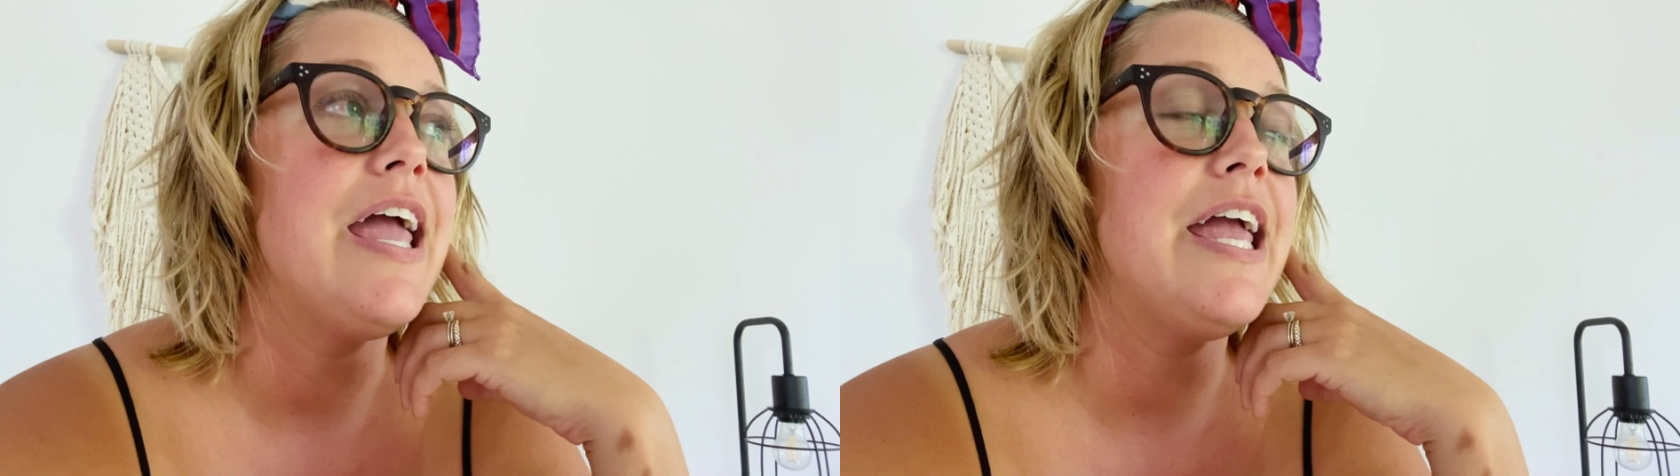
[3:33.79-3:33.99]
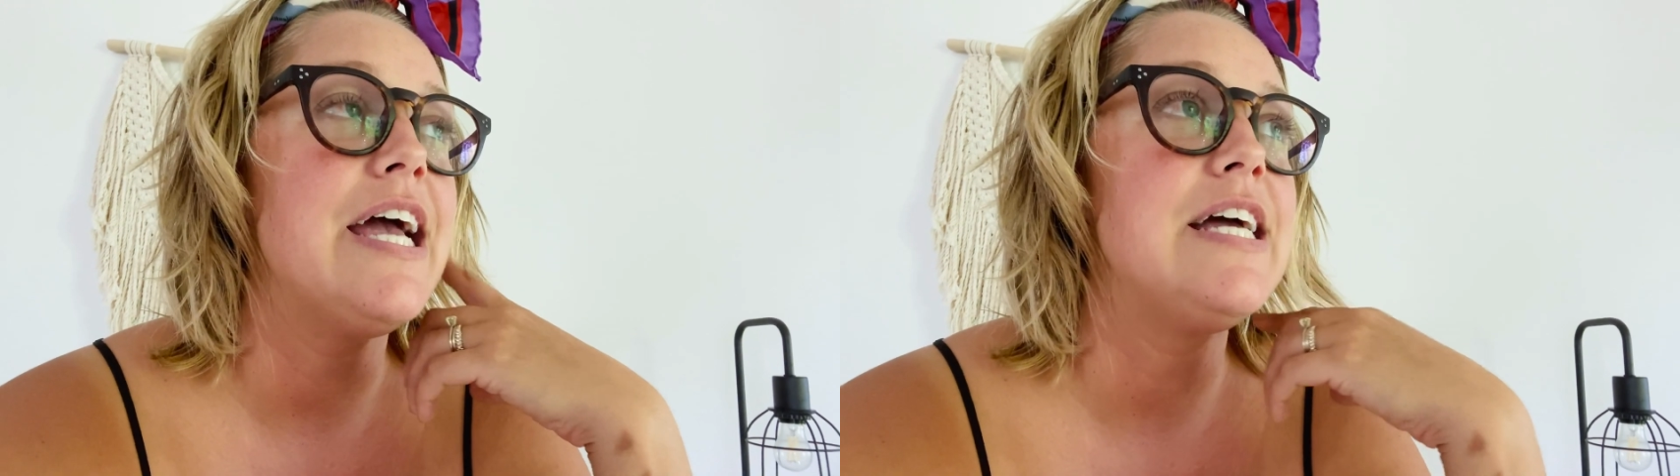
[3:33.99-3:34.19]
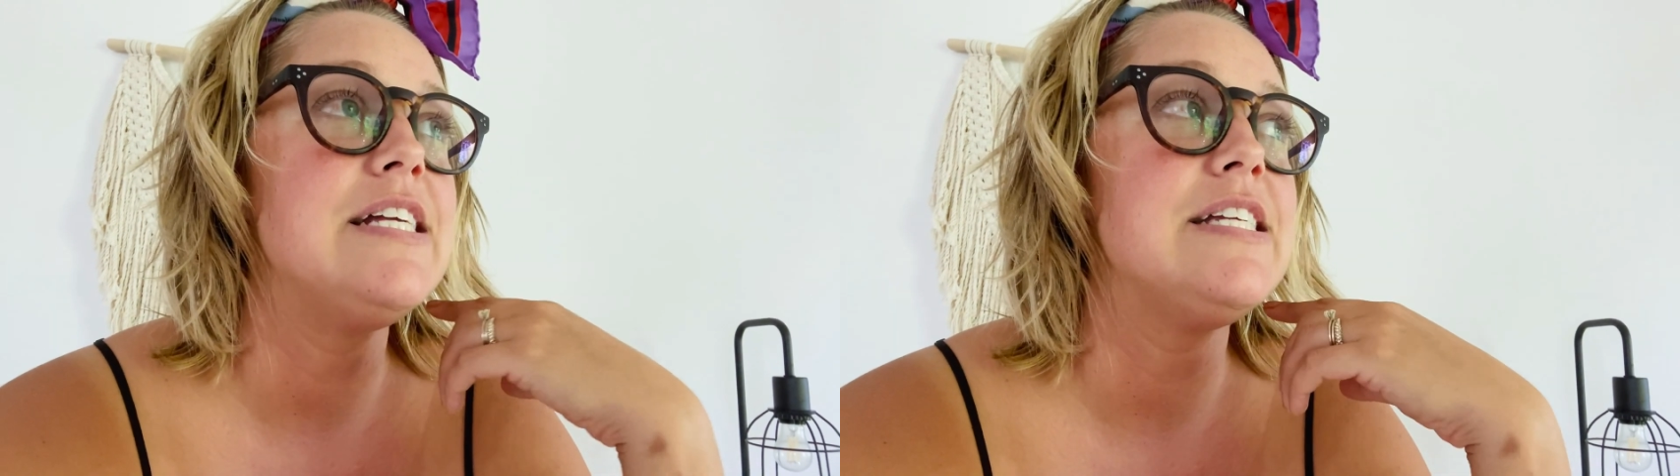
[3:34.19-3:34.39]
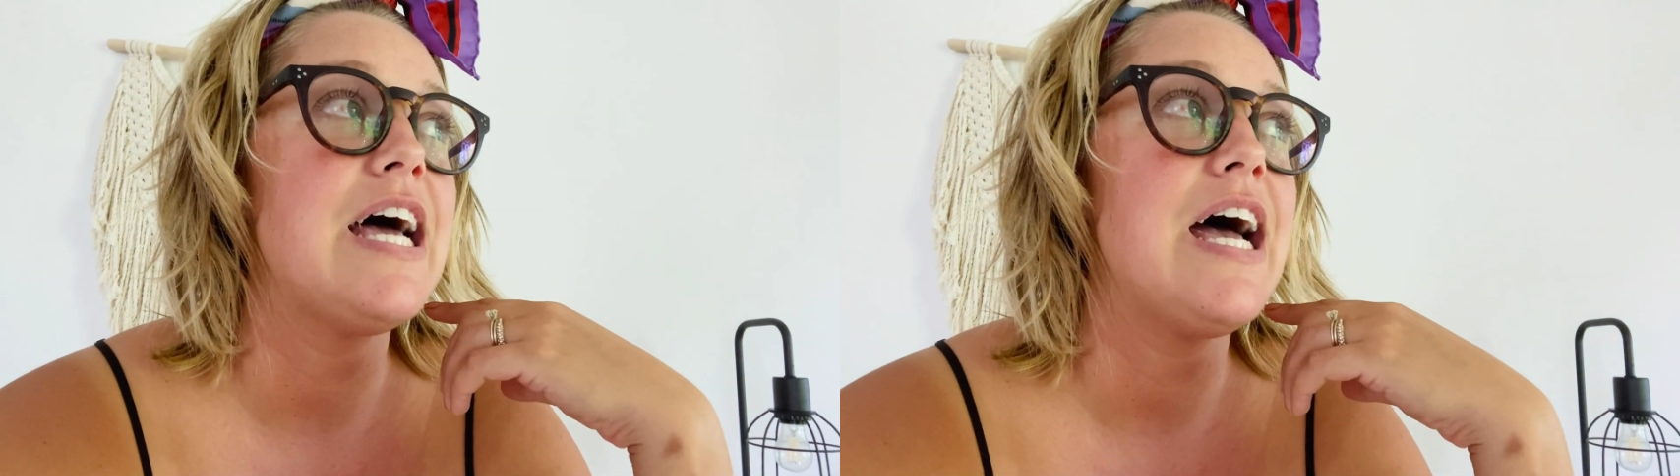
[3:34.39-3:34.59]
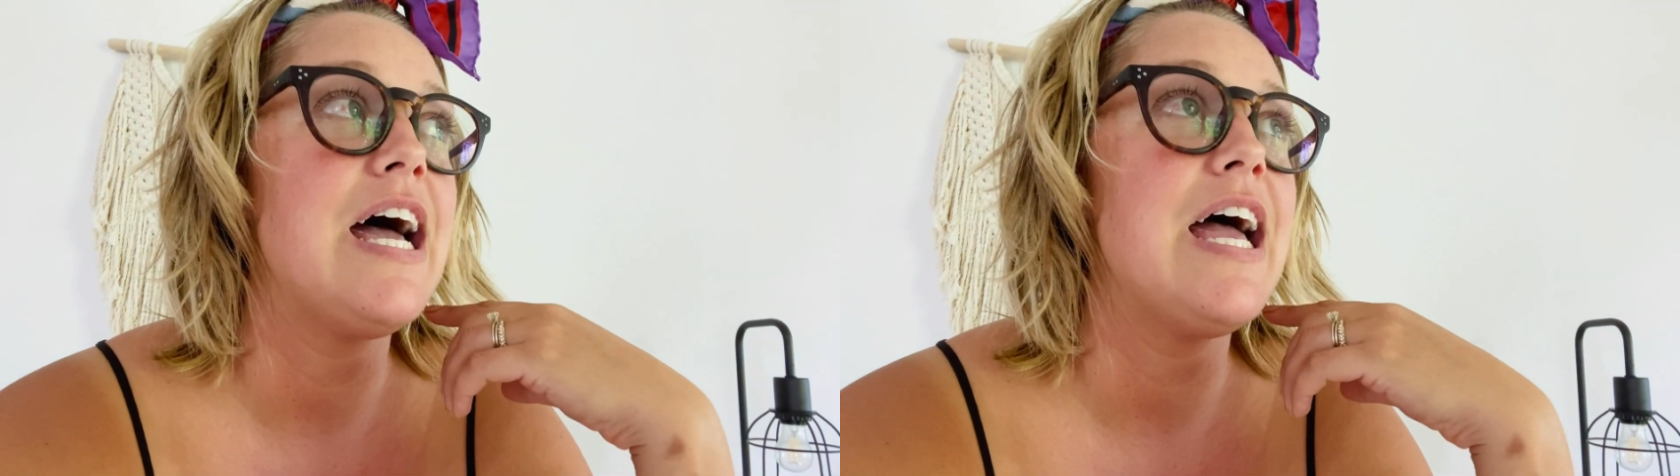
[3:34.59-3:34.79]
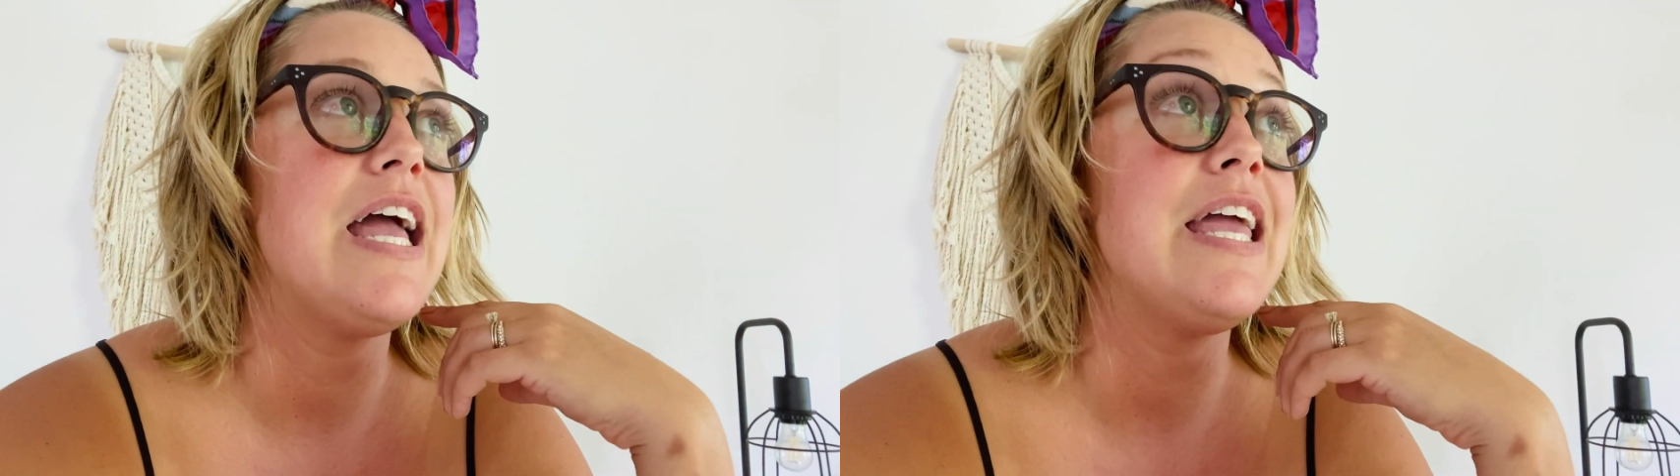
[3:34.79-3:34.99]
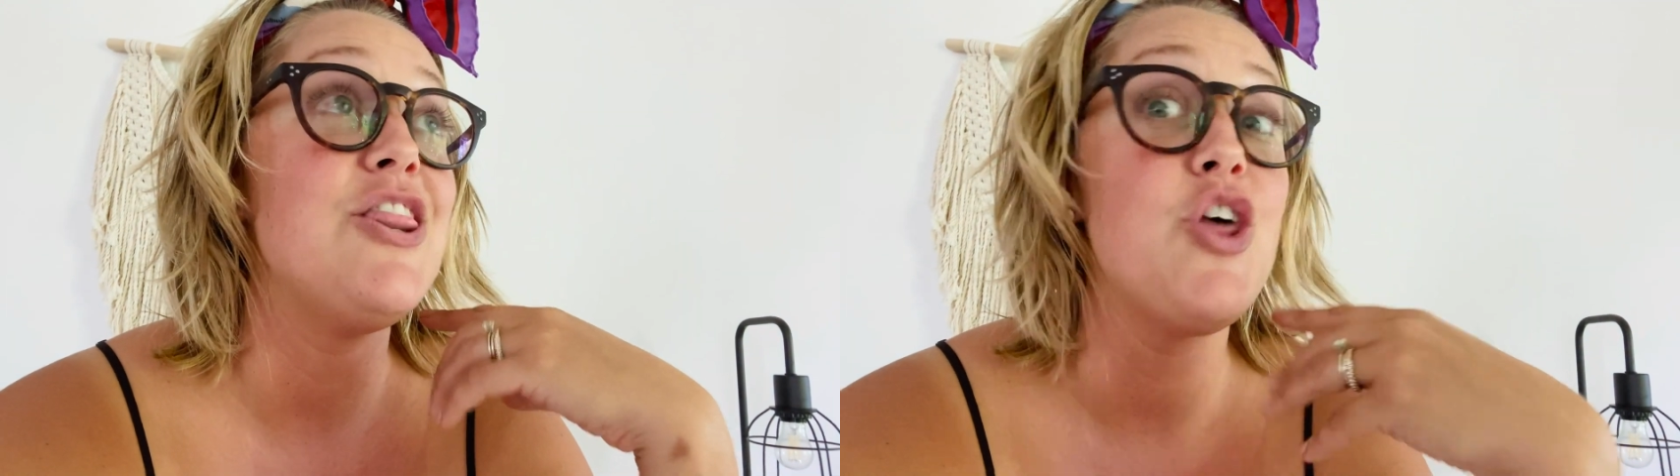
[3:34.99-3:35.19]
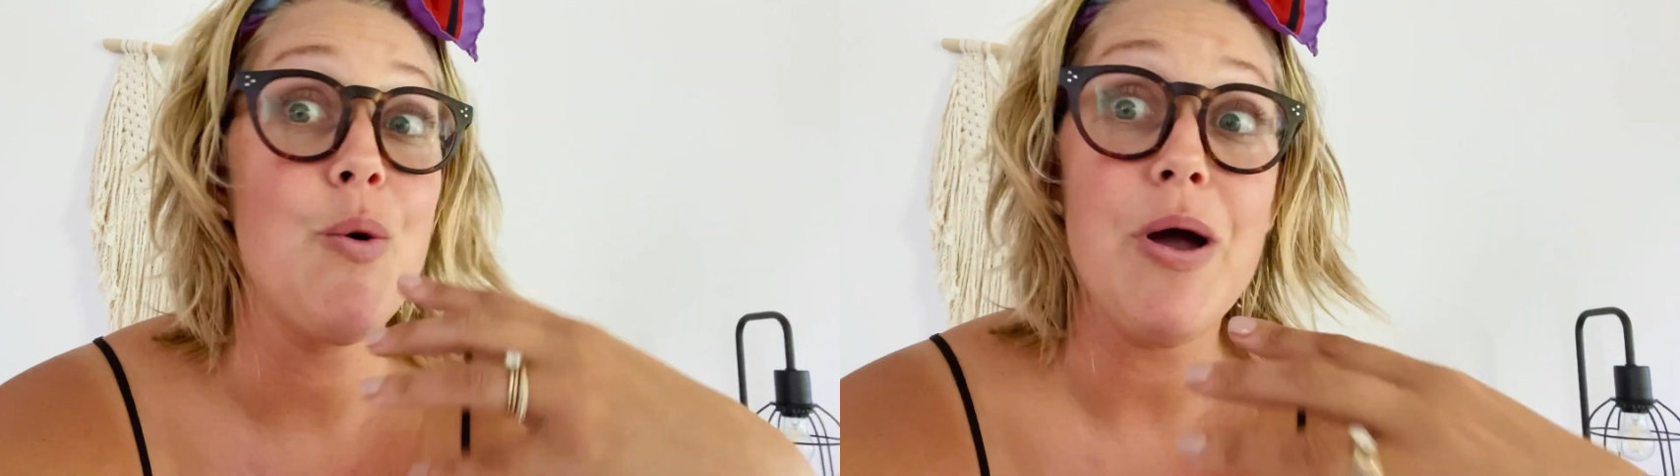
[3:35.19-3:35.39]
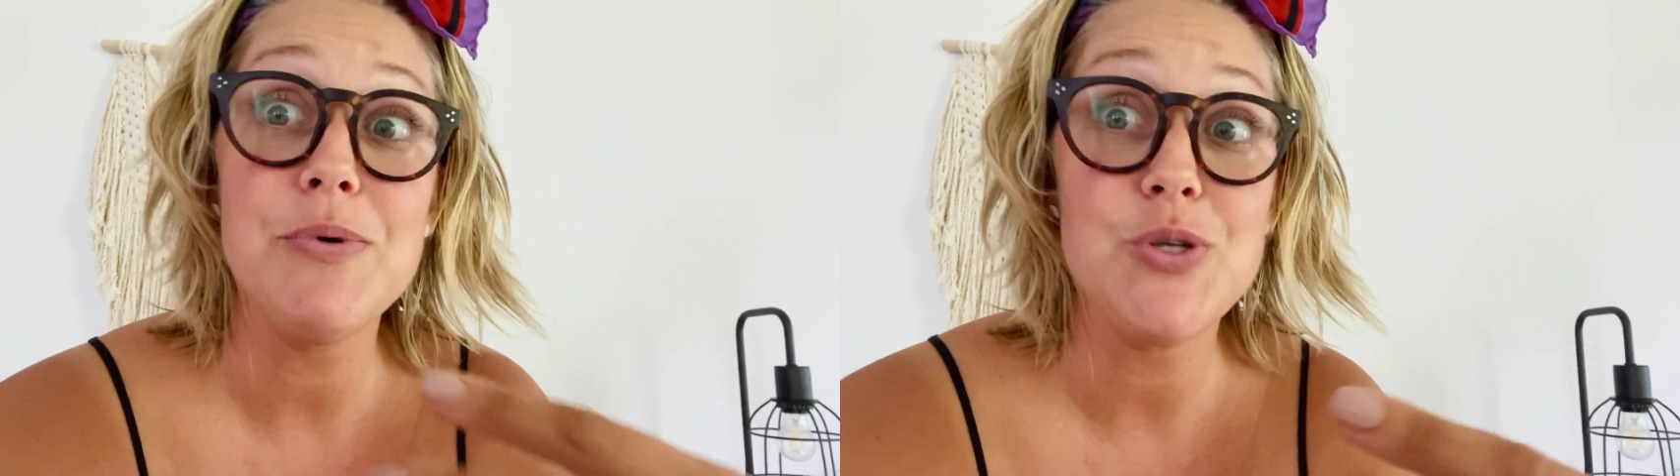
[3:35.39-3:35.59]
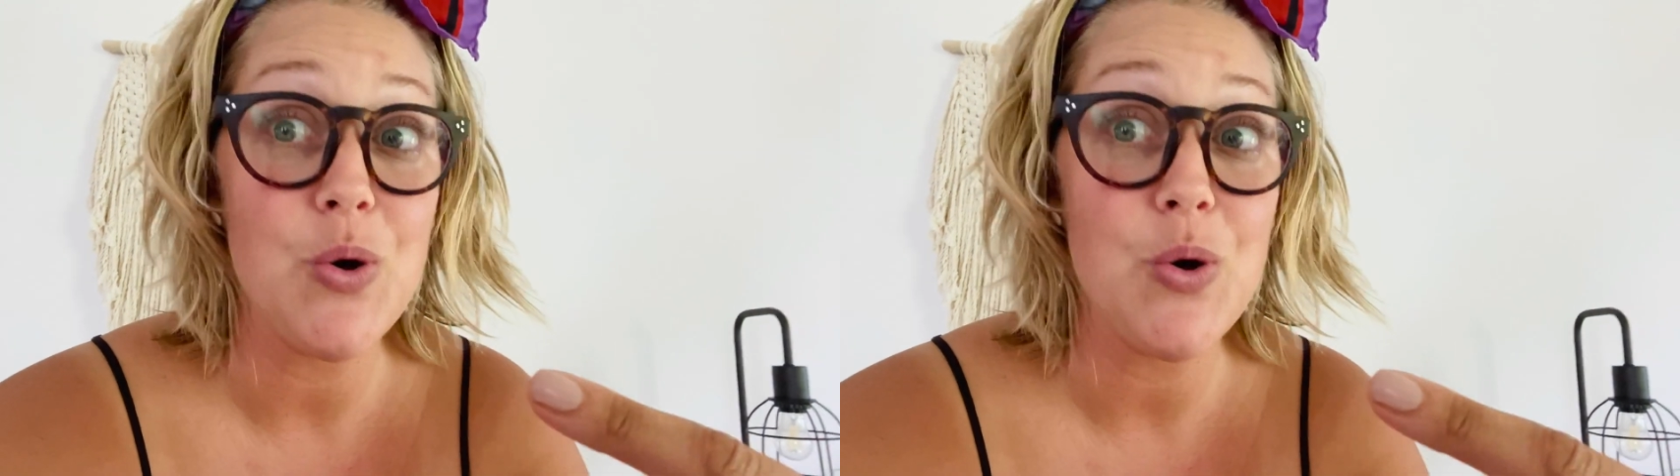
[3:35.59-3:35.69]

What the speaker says: And though I was